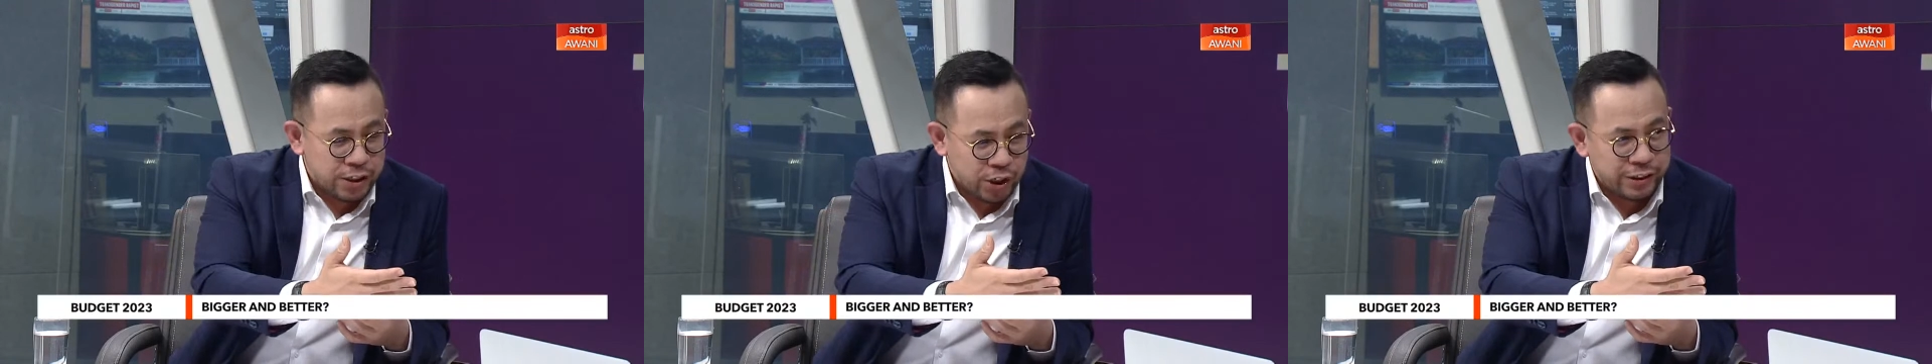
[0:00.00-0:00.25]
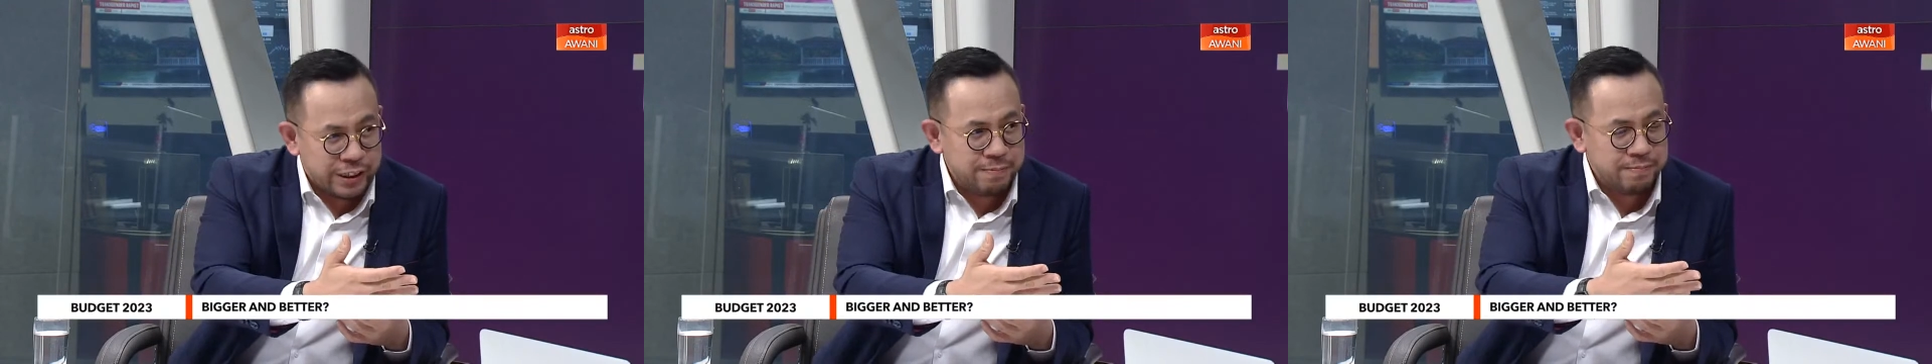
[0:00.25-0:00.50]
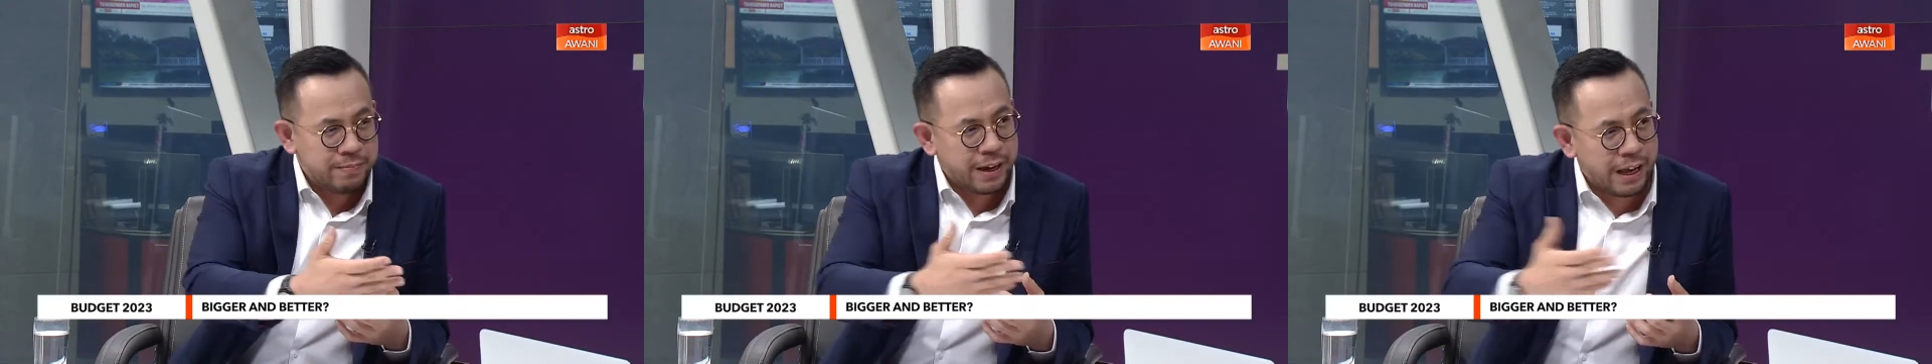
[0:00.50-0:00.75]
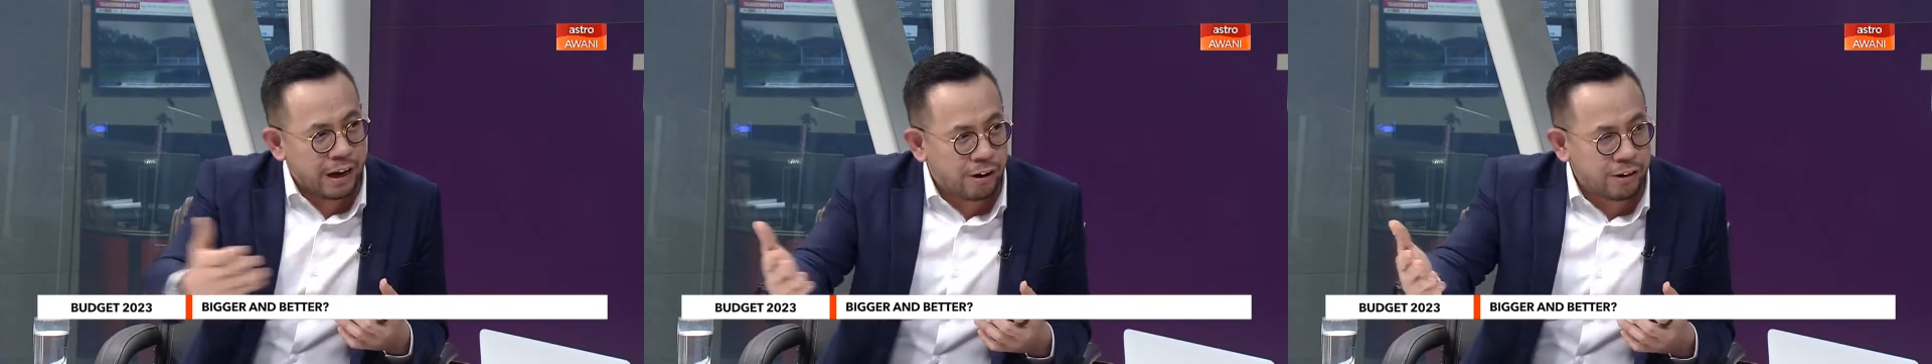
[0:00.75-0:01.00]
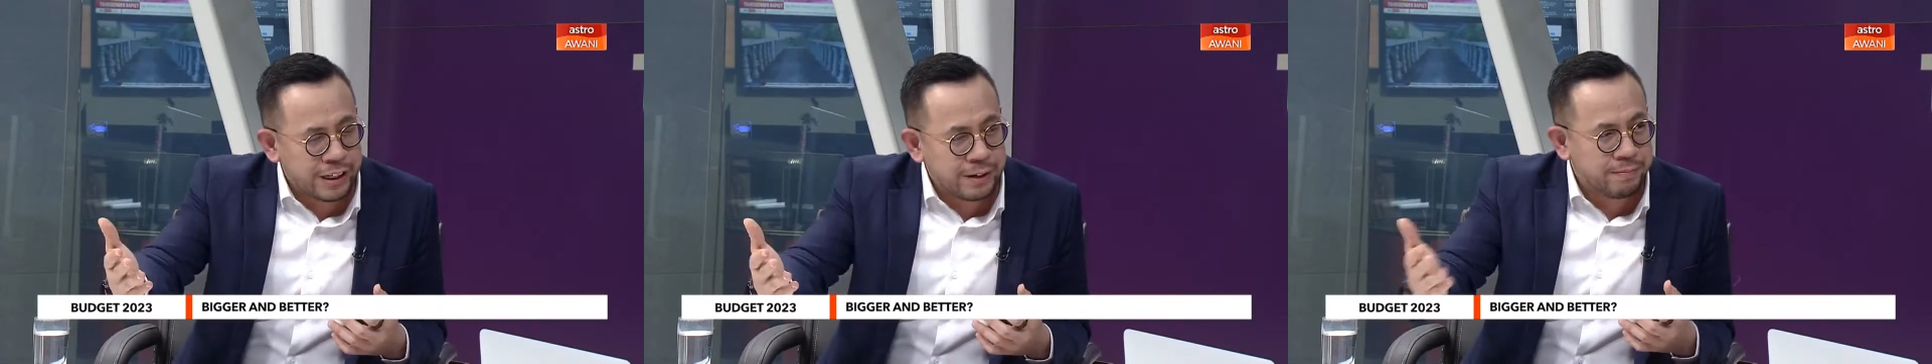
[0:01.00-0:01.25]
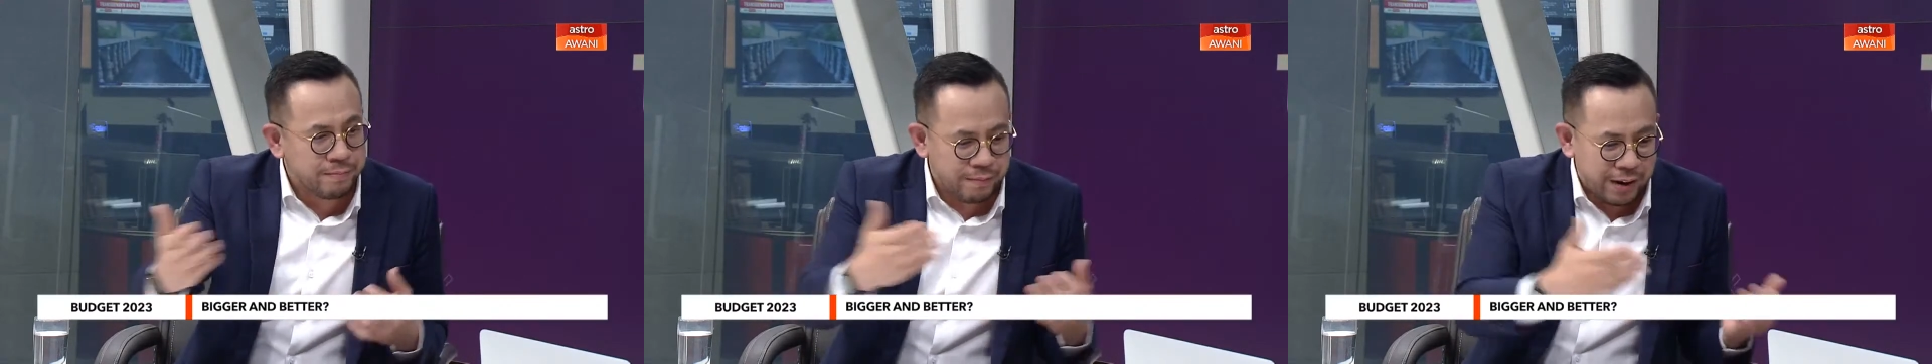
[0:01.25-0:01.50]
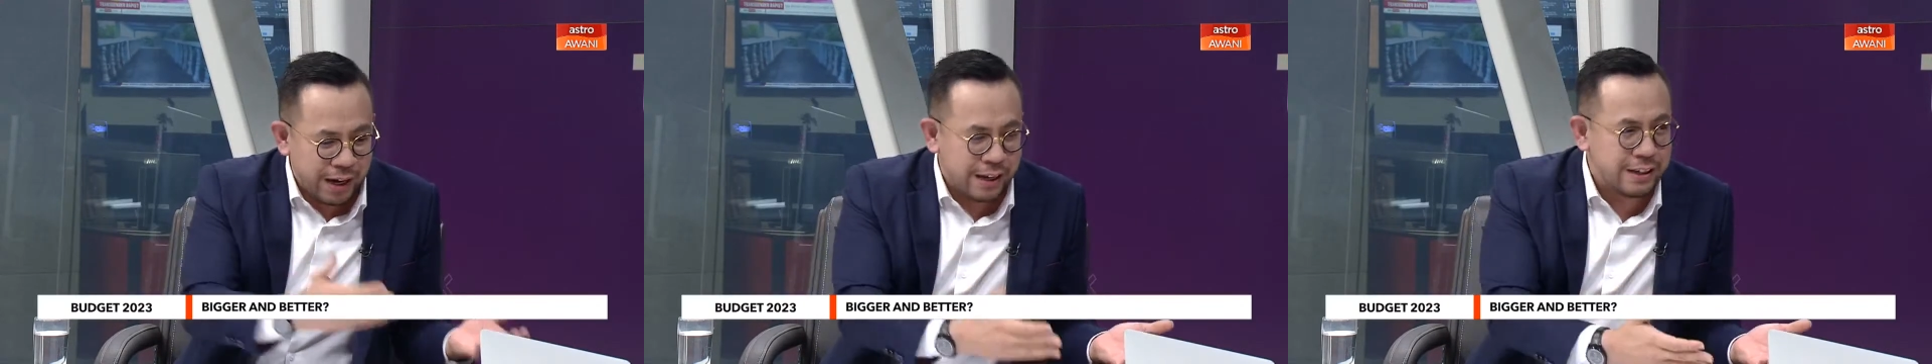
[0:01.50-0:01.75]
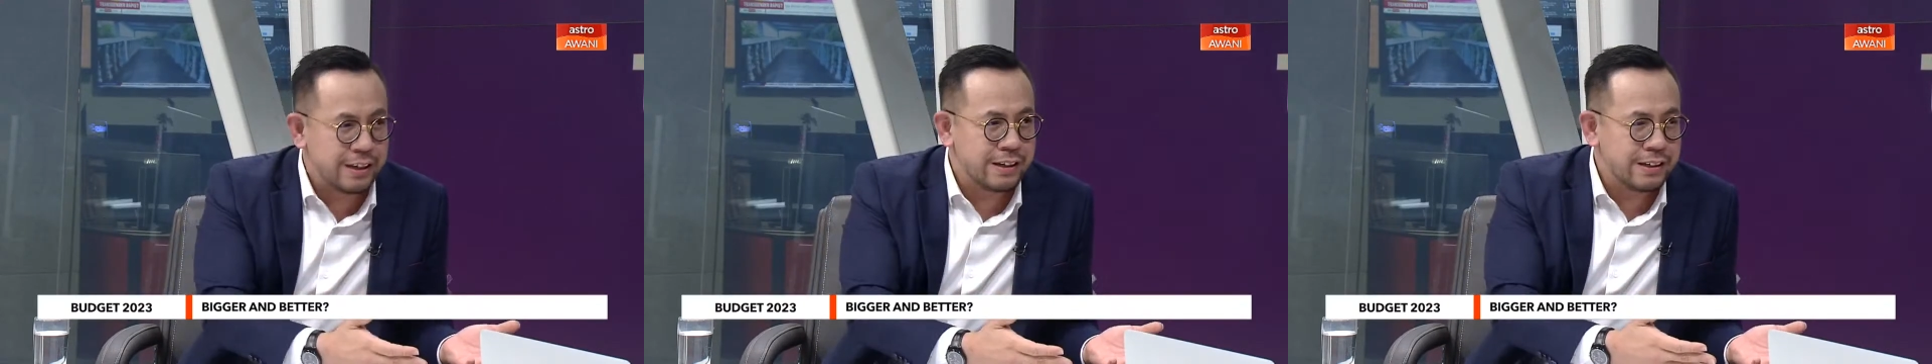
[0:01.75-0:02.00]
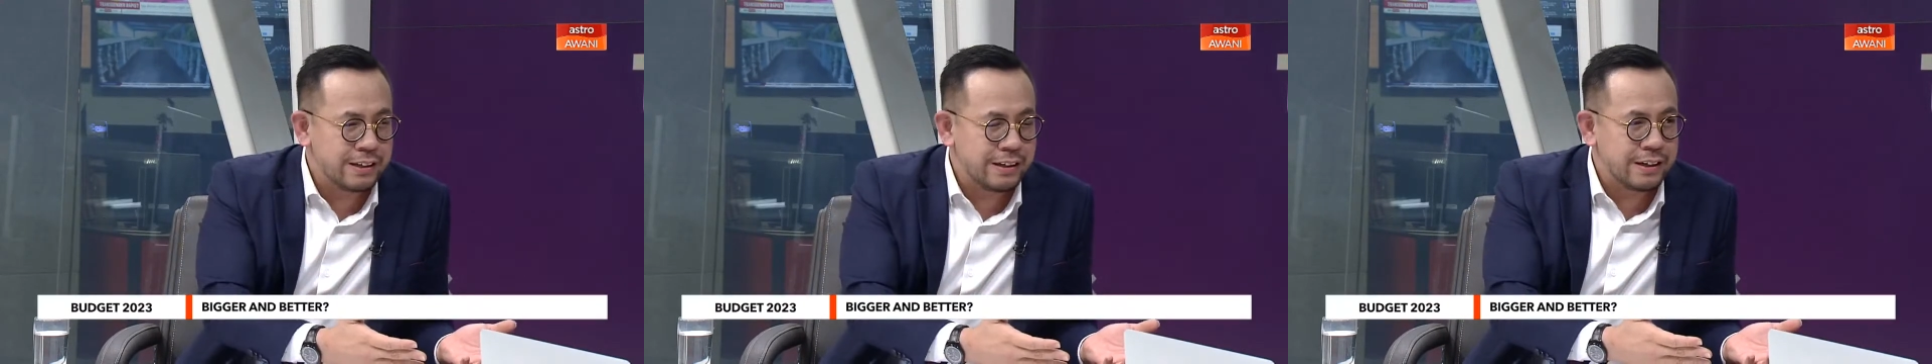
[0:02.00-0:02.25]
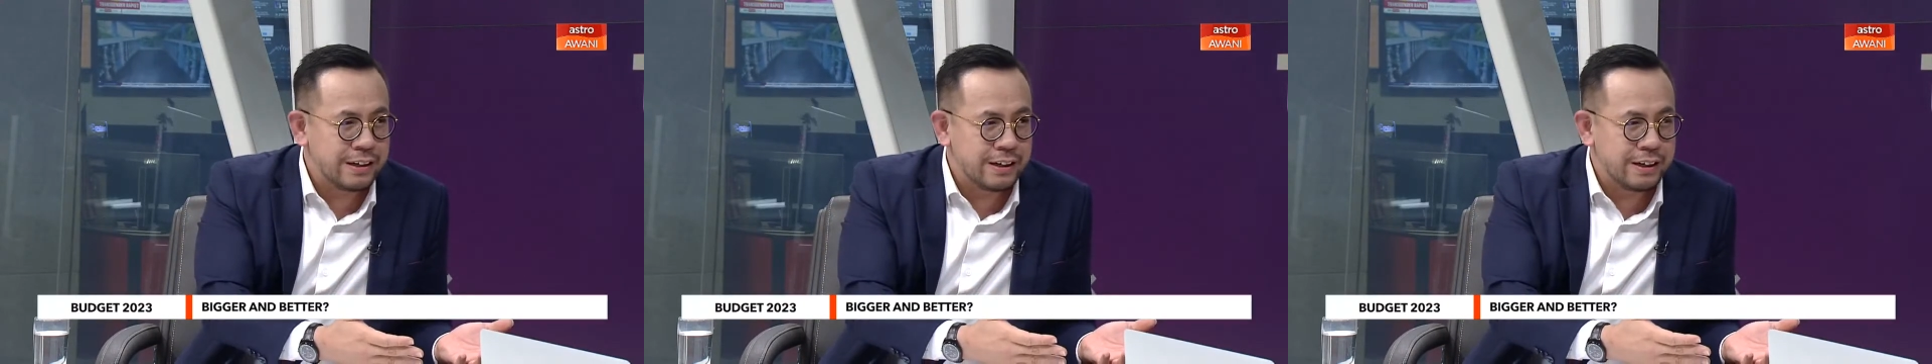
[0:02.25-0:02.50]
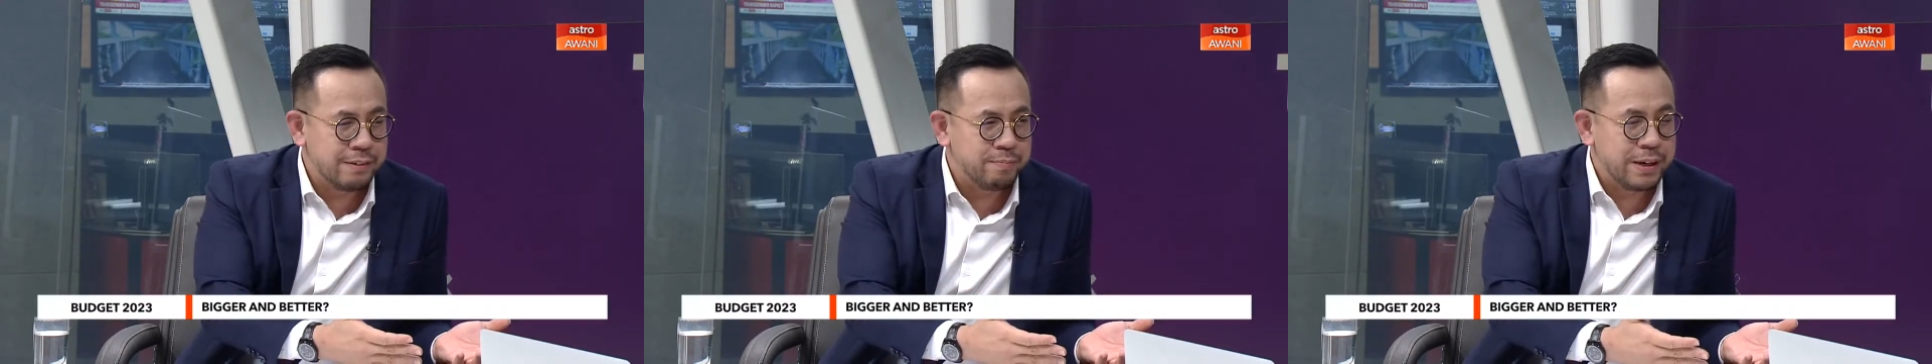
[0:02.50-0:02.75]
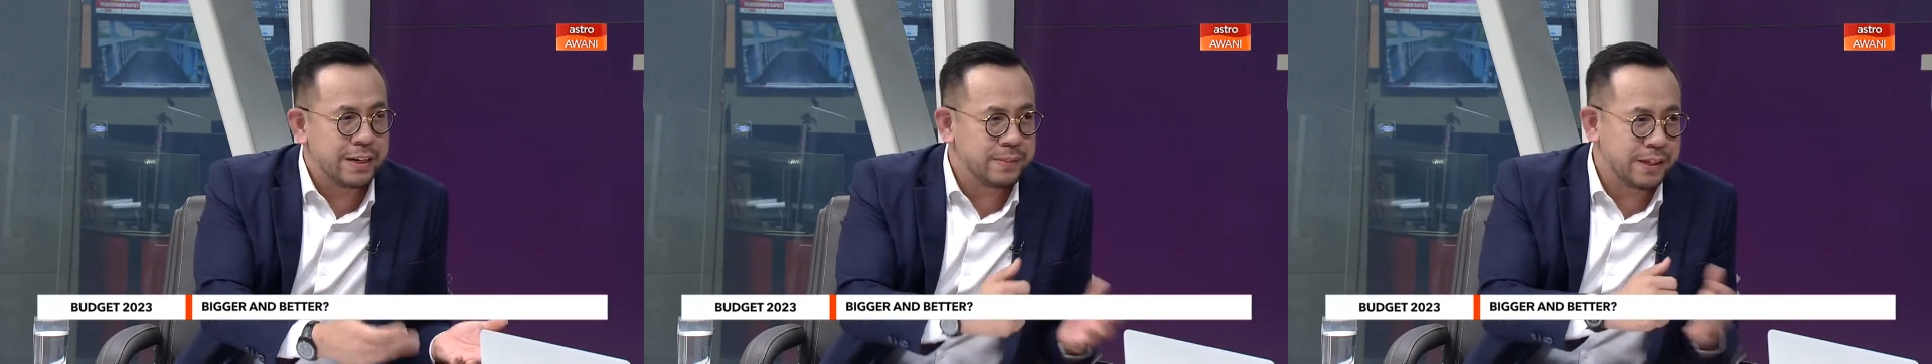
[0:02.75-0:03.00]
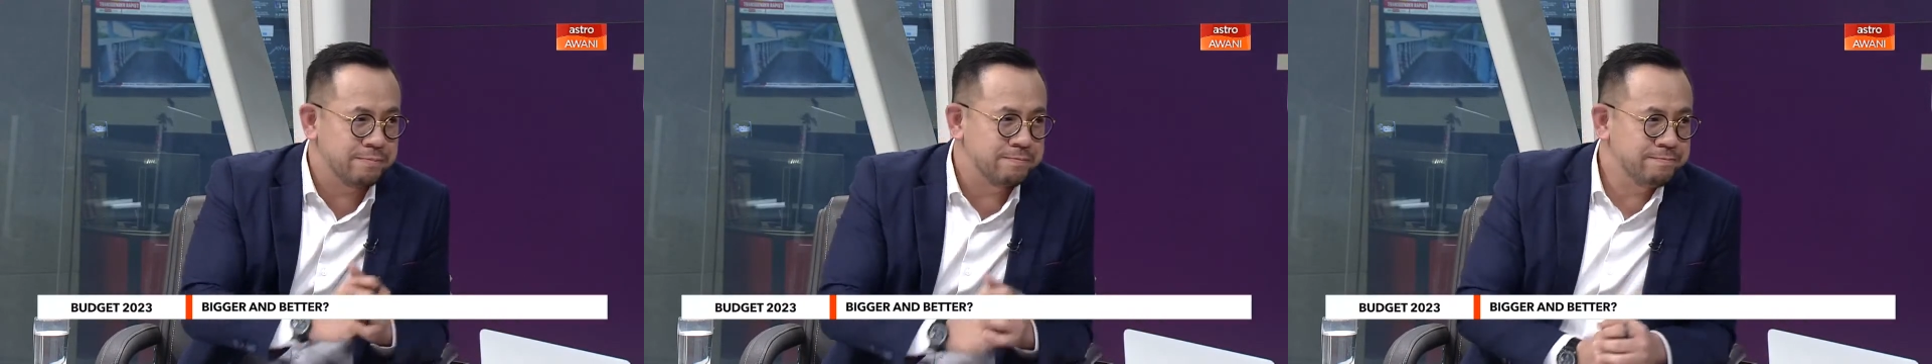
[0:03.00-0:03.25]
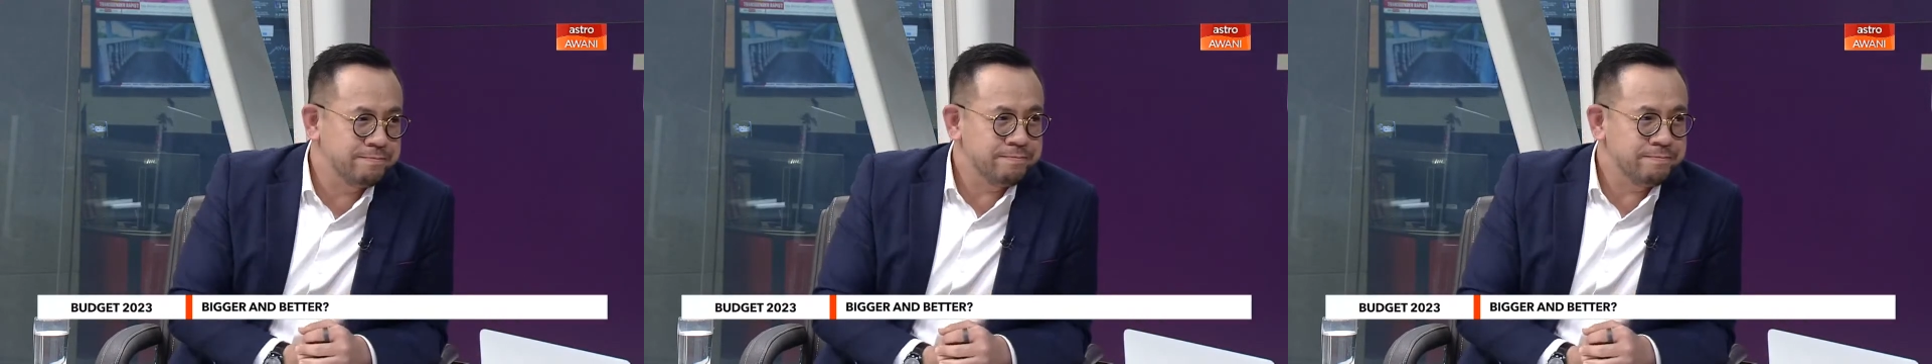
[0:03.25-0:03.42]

Short term, long term, and uh, medium term.